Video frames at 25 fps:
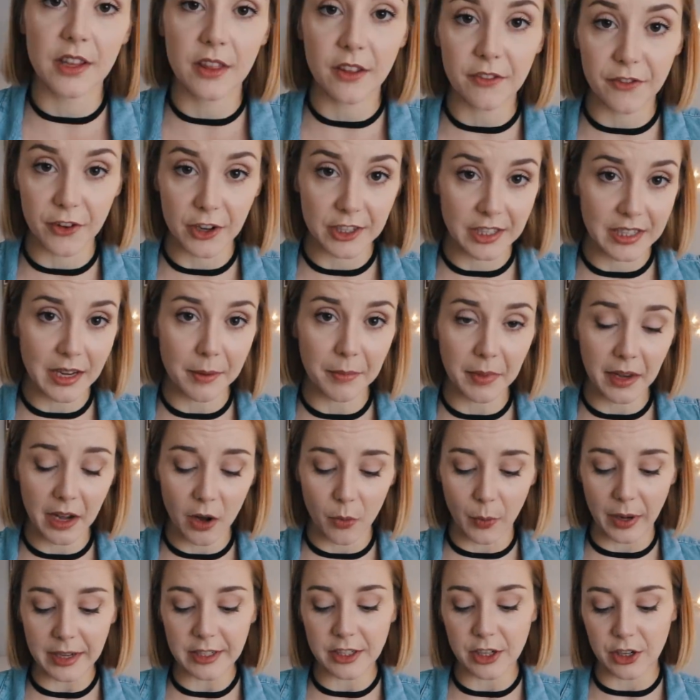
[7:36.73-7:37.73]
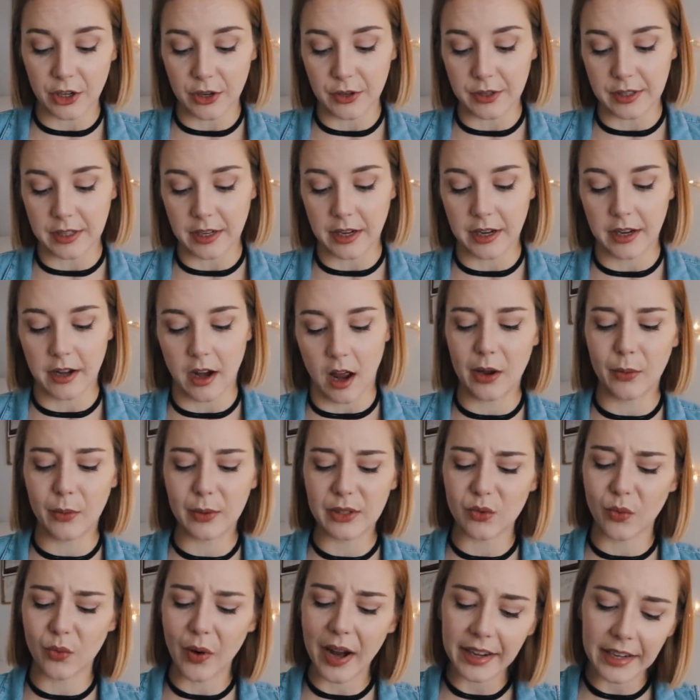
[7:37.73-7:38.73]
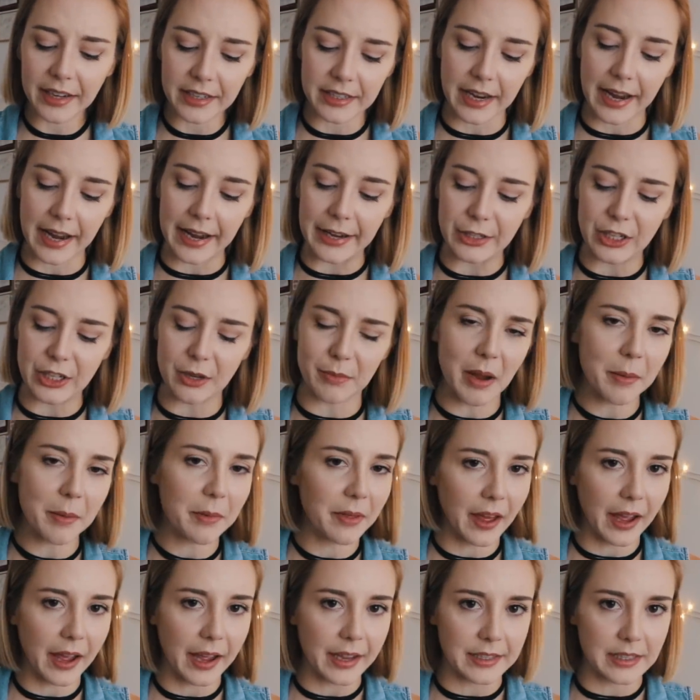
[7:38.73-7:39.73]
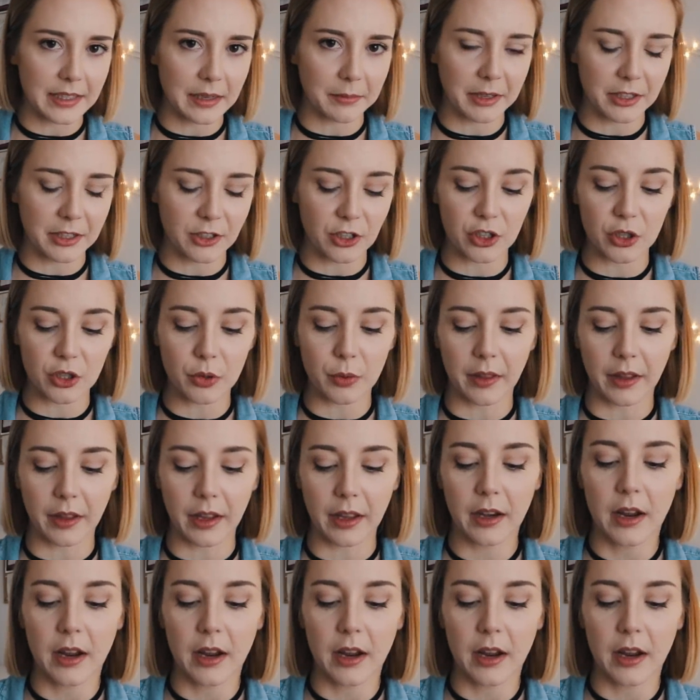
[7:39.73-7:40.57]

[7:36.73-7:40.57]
The first time that I went to use it, it was a rainy day, so maybe that had something to do with it.